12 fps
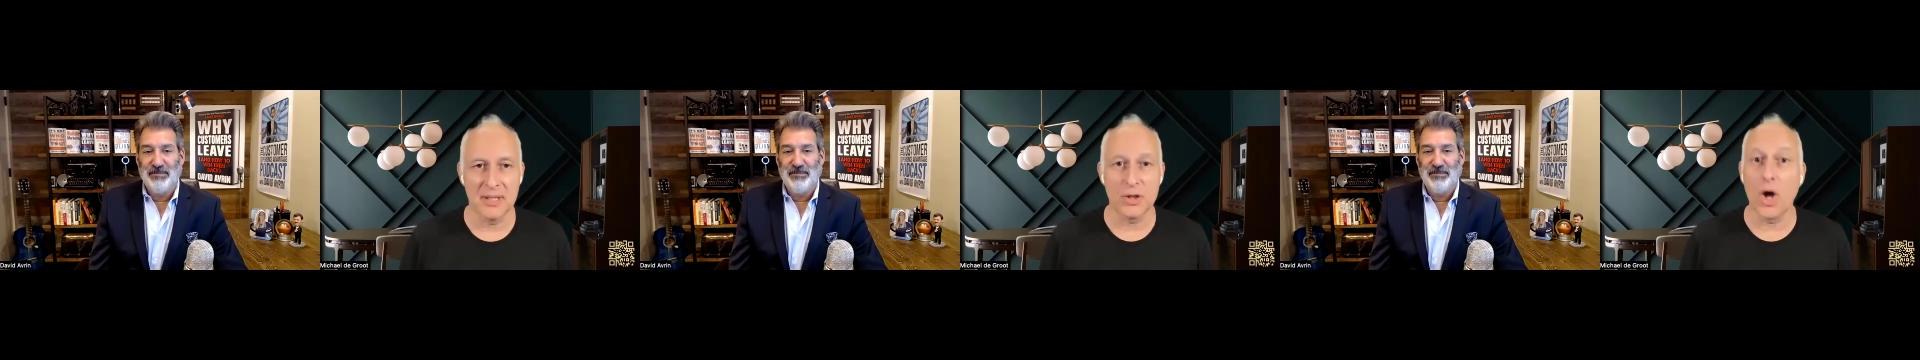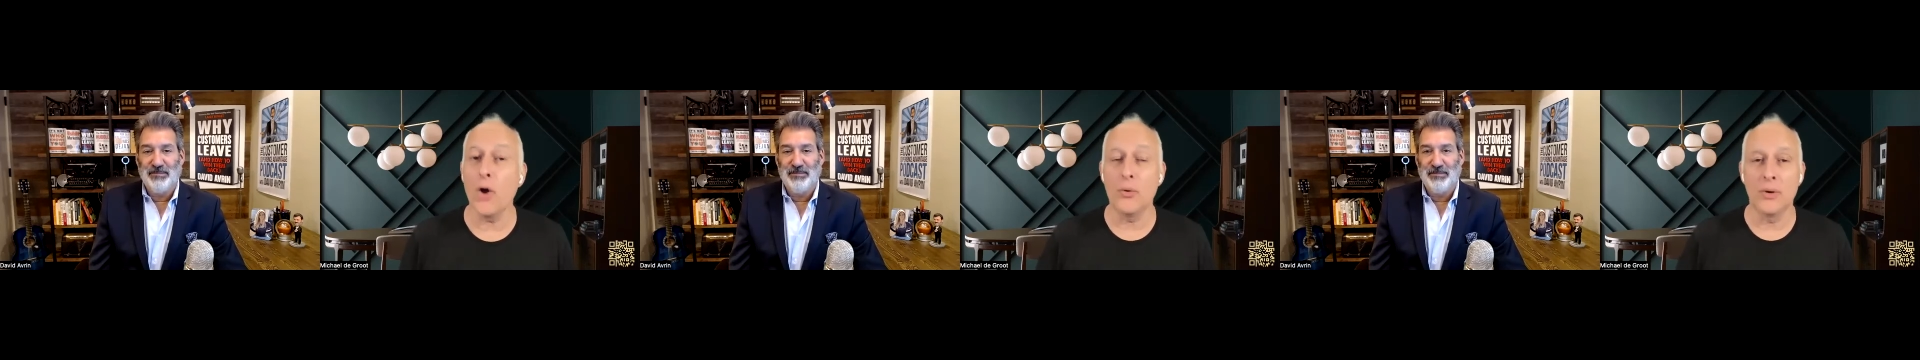
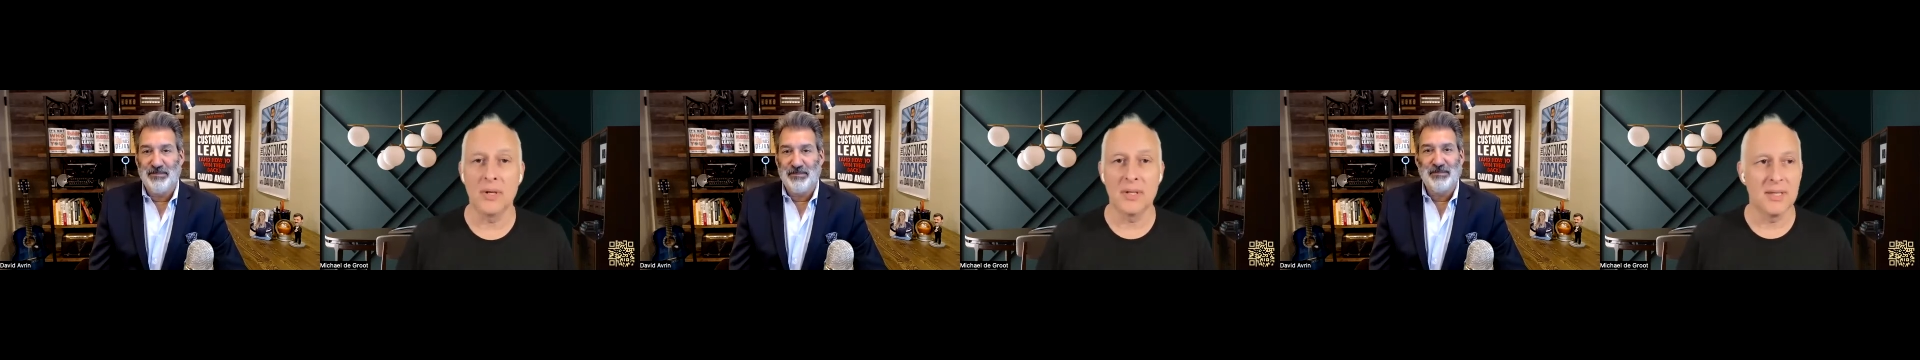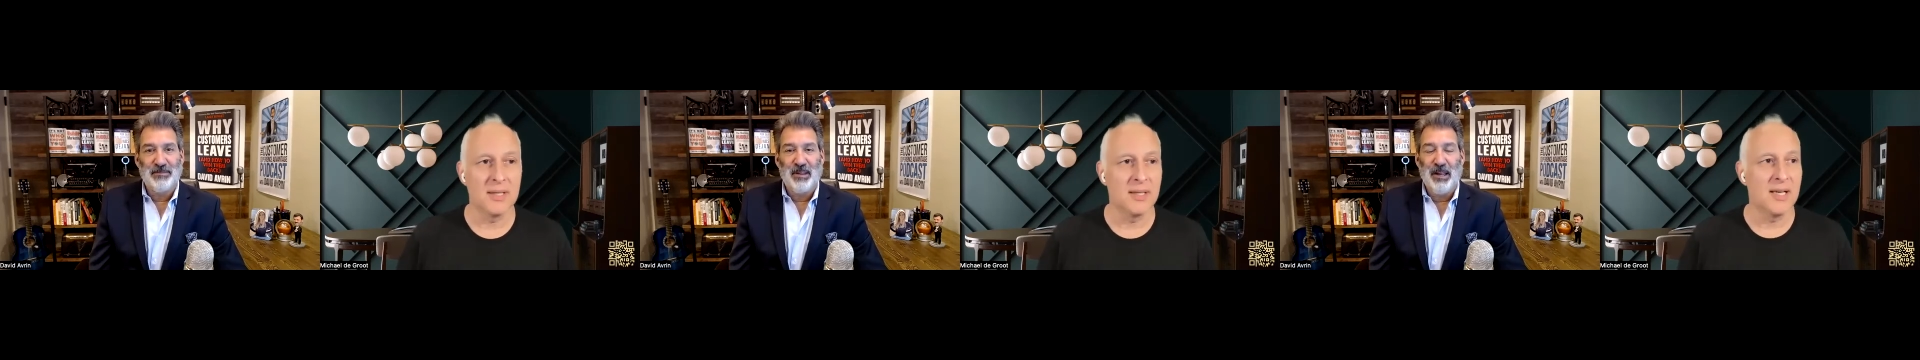Speaker 1: No.
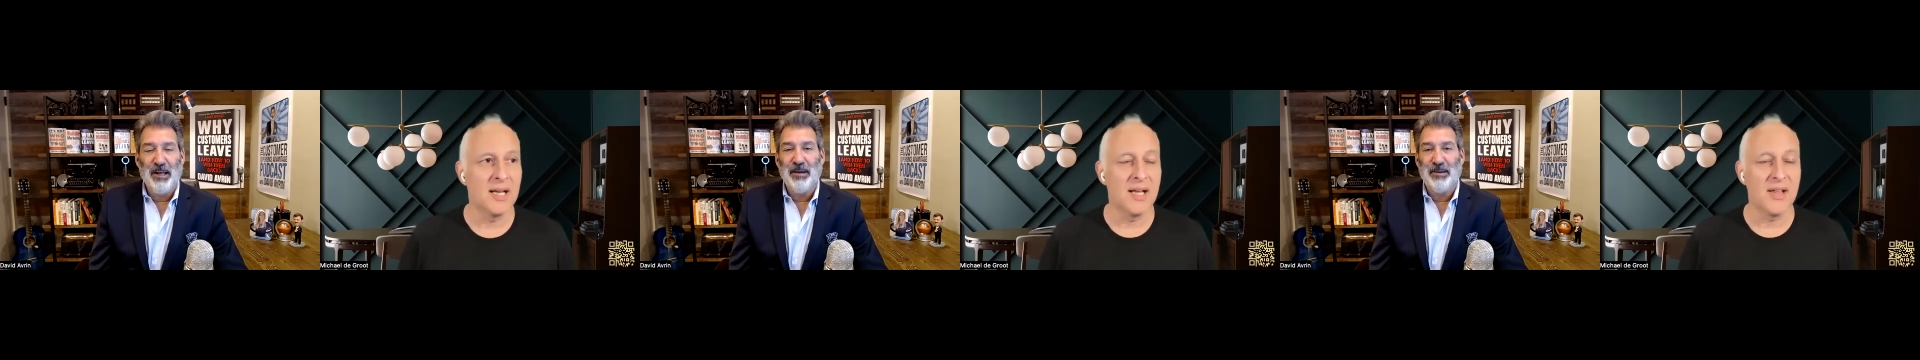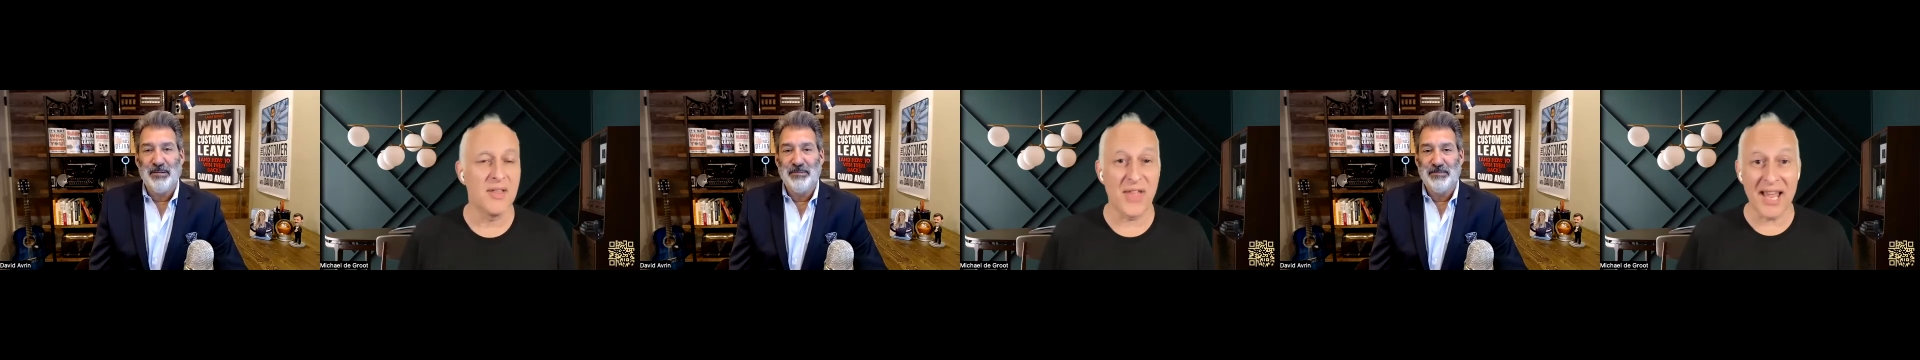Yeah.
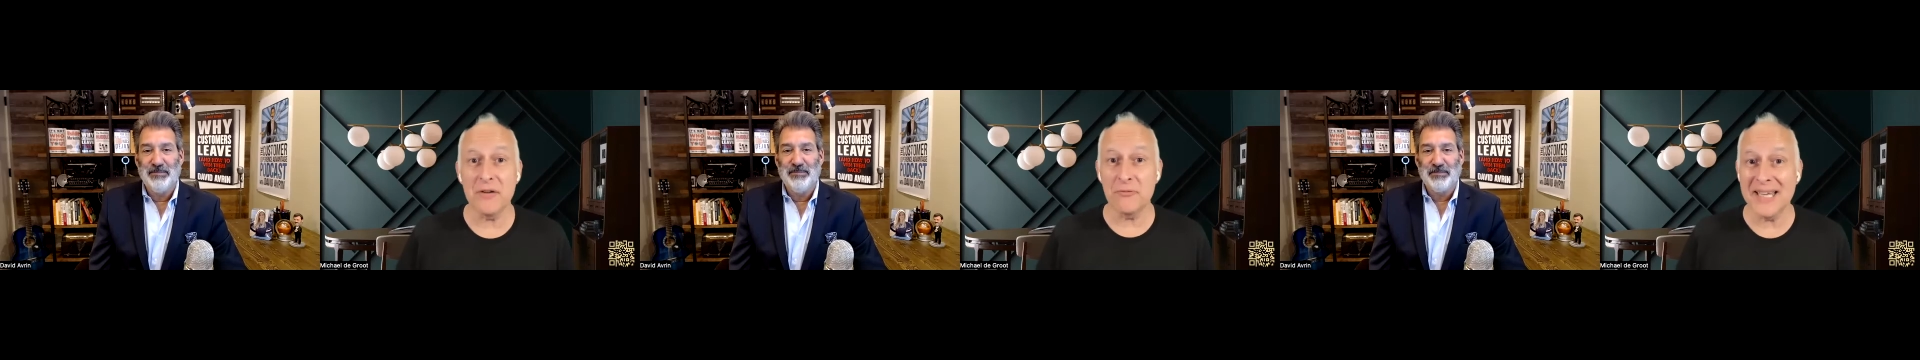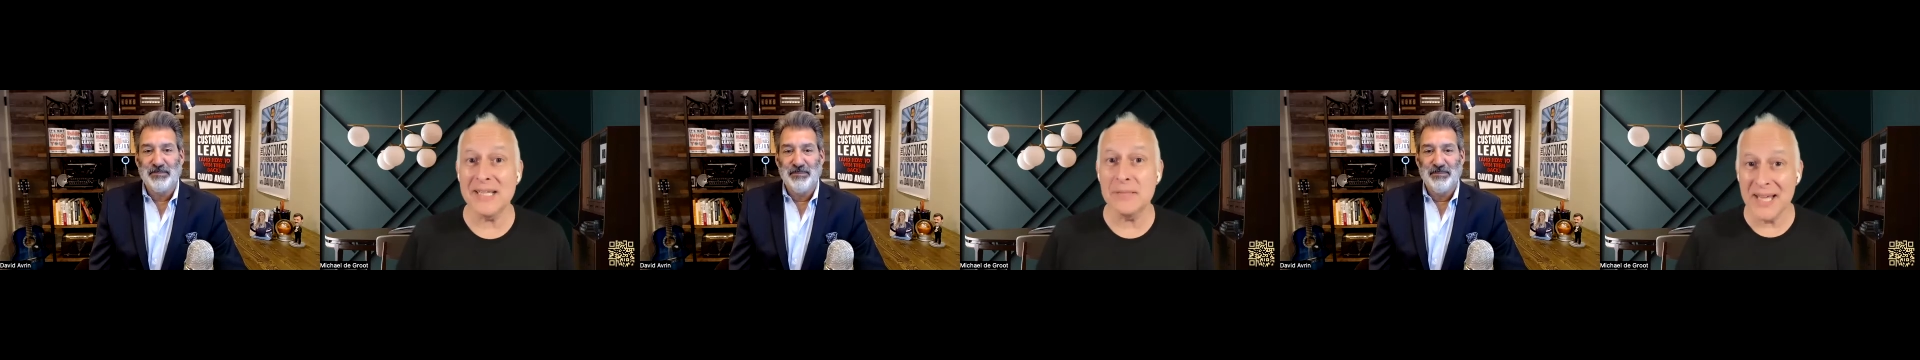They
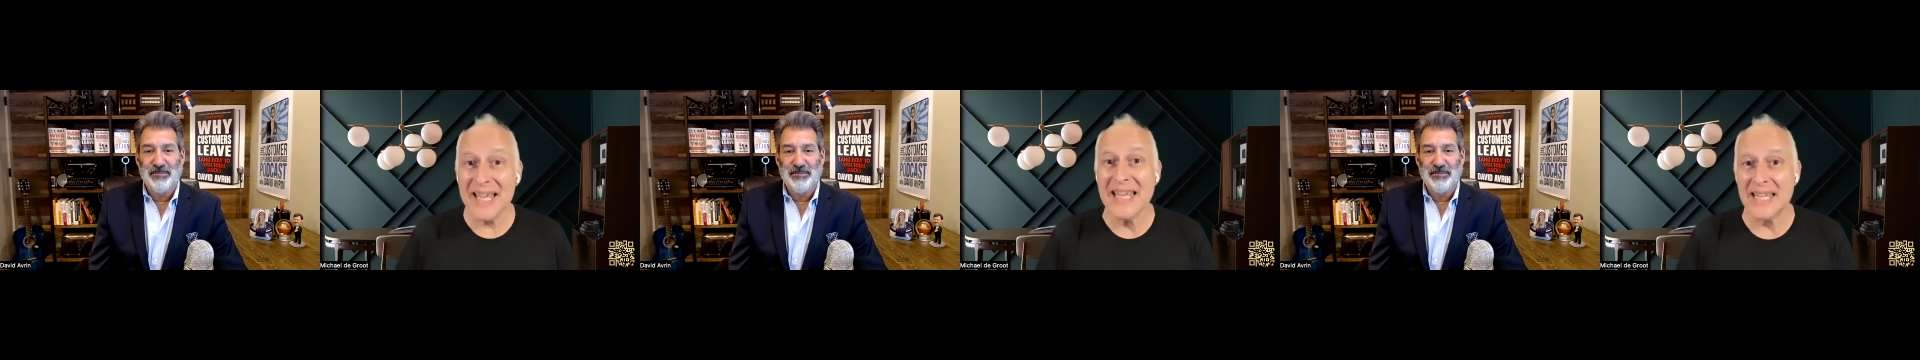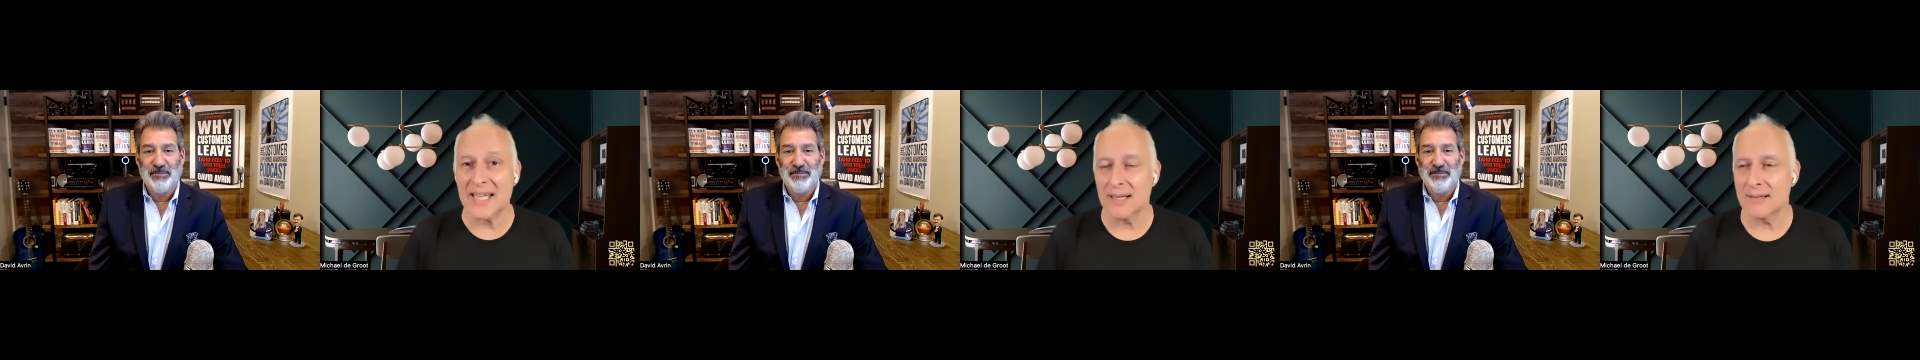ring me.